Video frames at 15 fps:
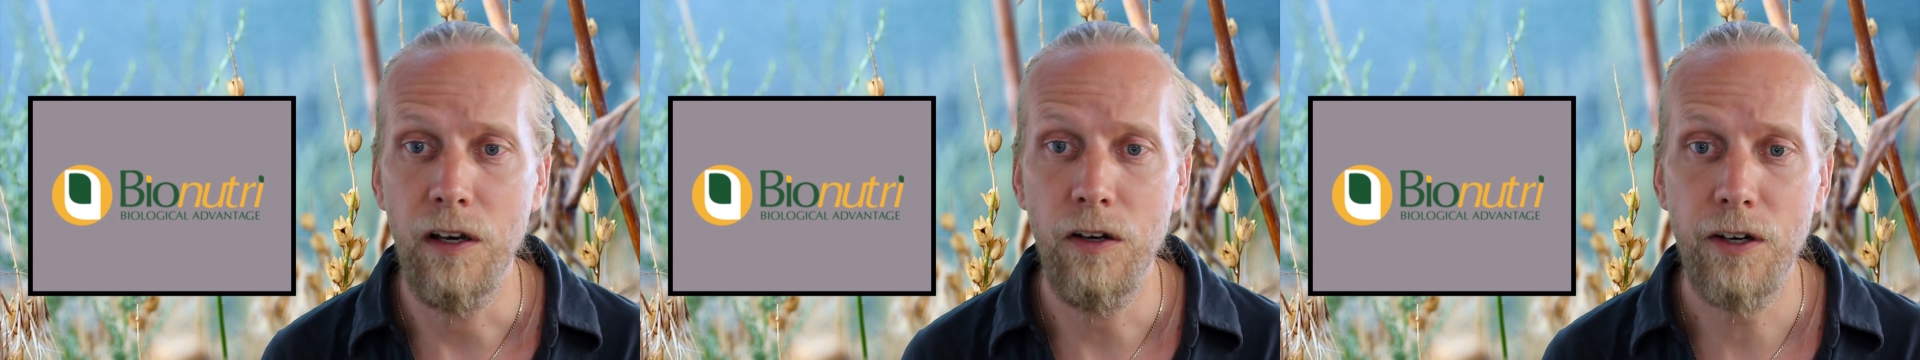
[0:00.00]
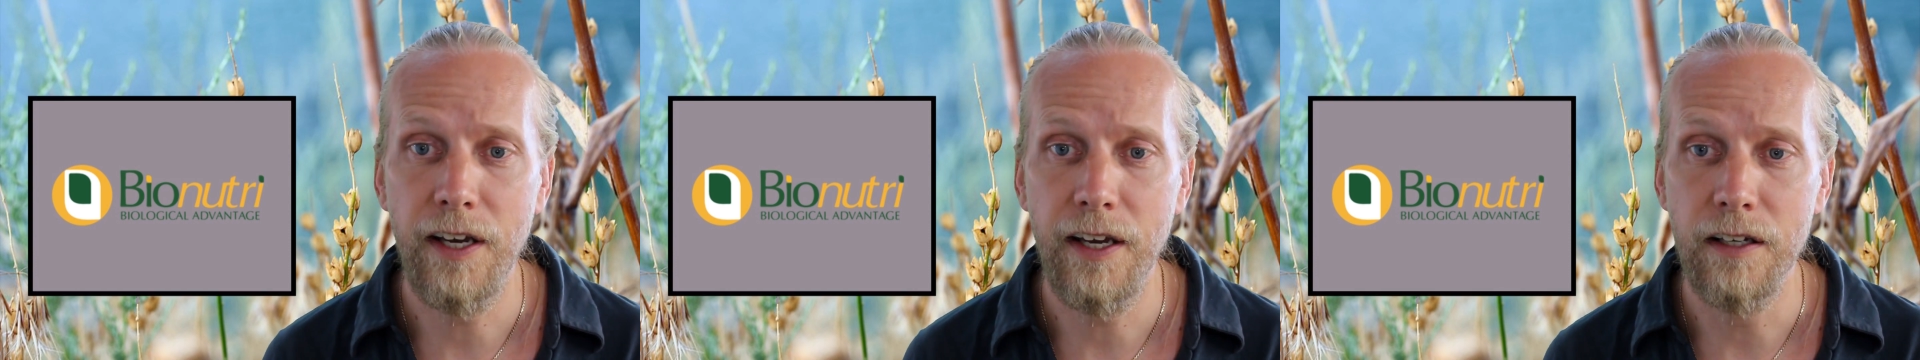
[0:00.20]

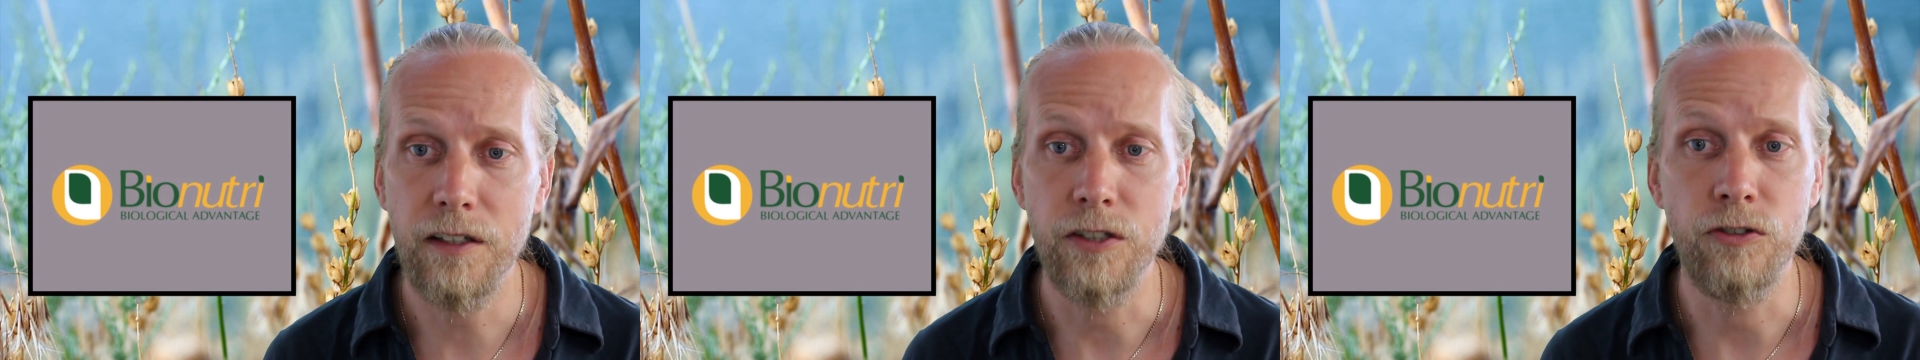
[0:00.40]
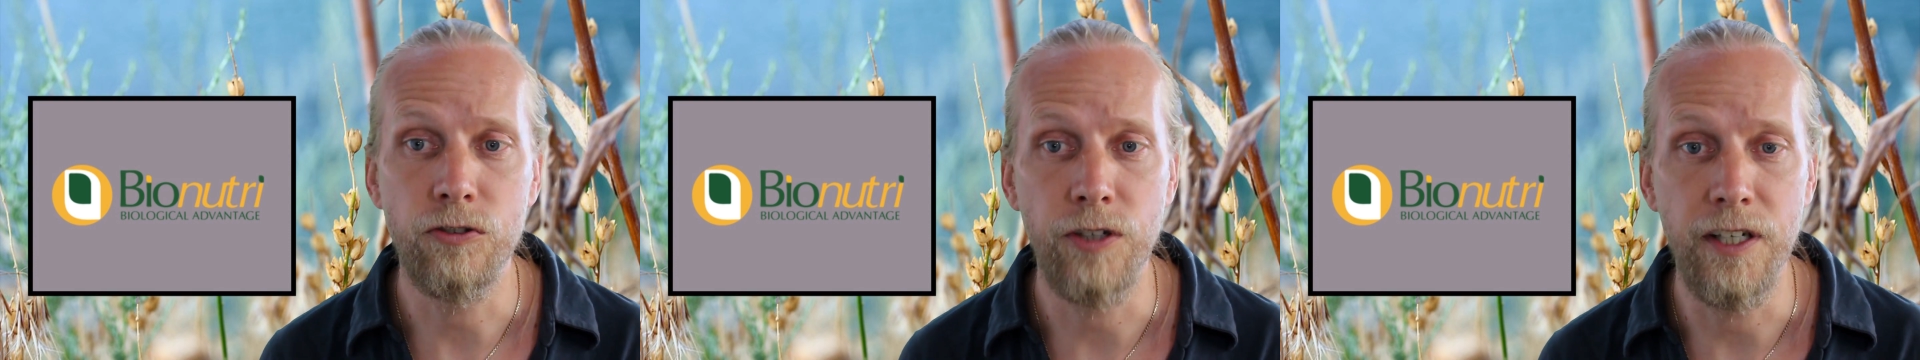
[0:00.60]
looking
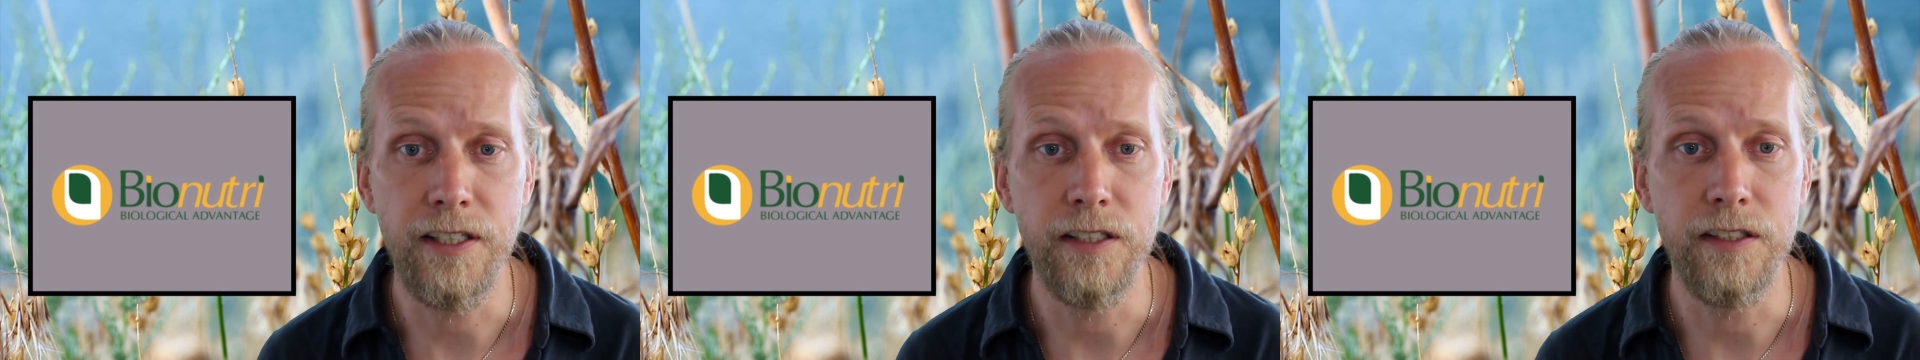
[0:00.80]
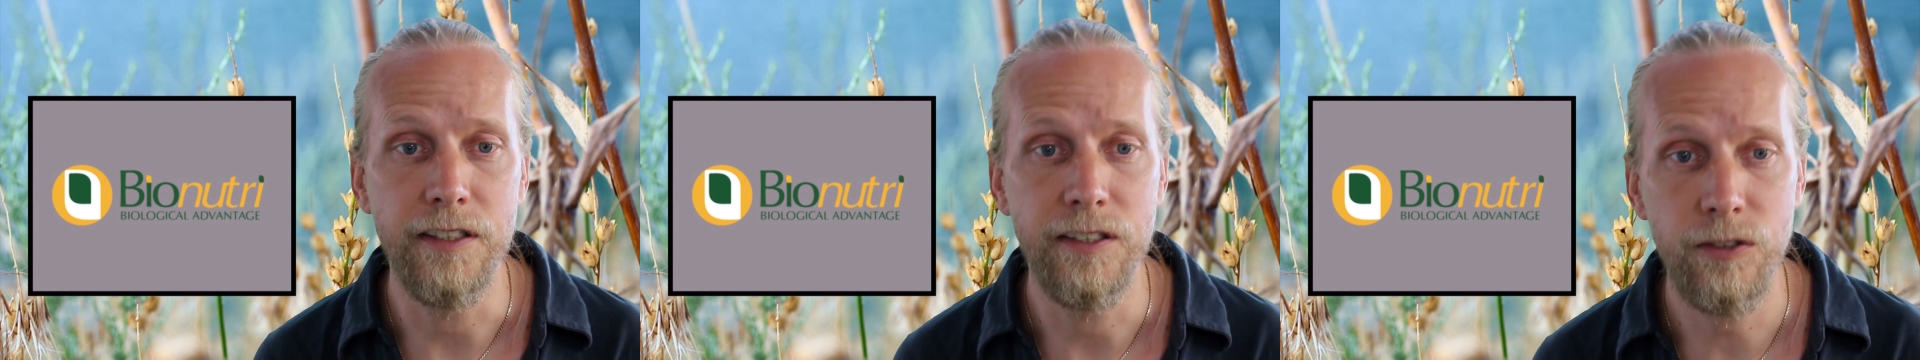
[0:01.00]
to
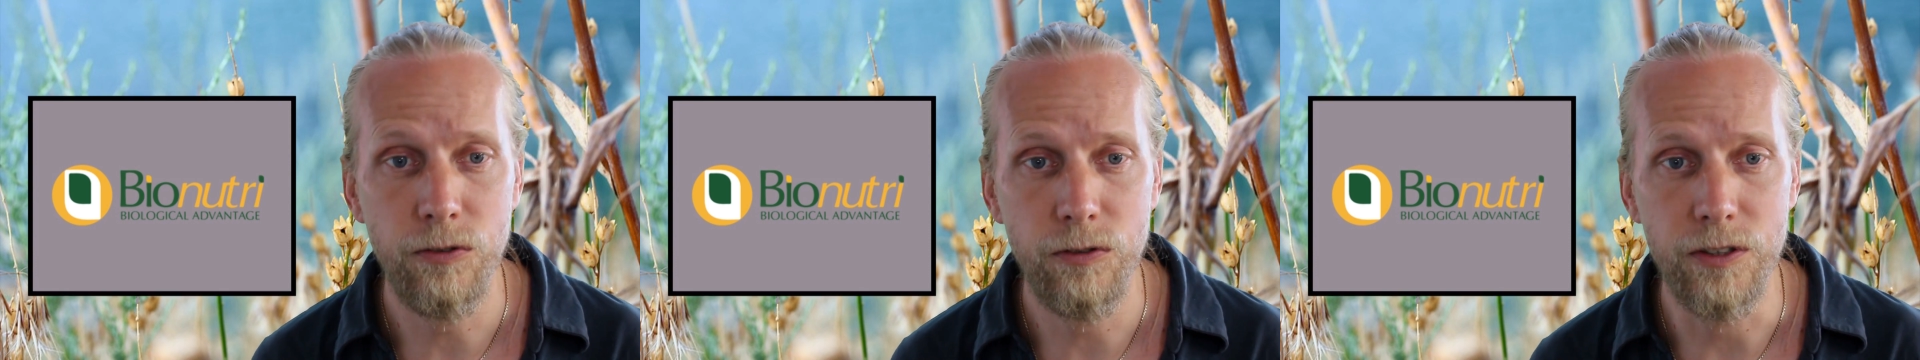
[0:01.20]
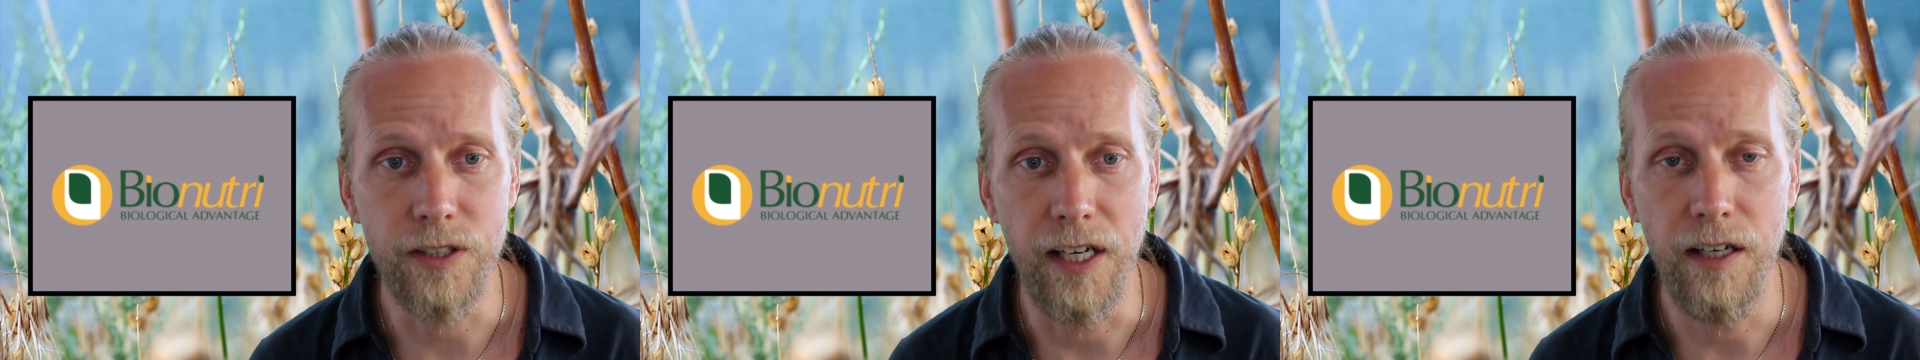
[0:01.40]
treat a
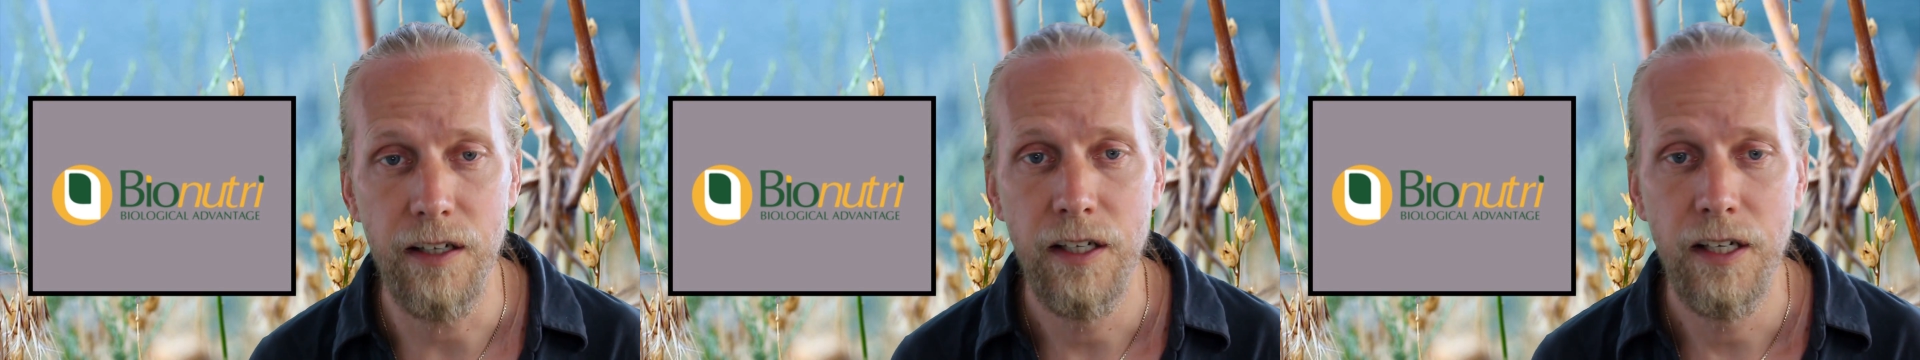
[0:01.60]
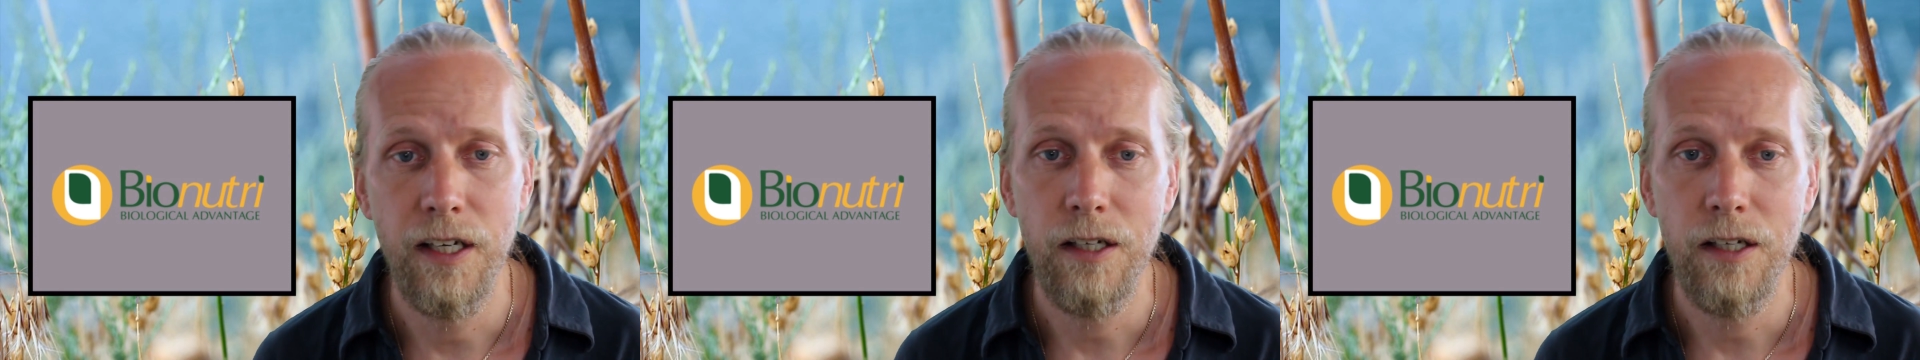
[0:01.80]
disorder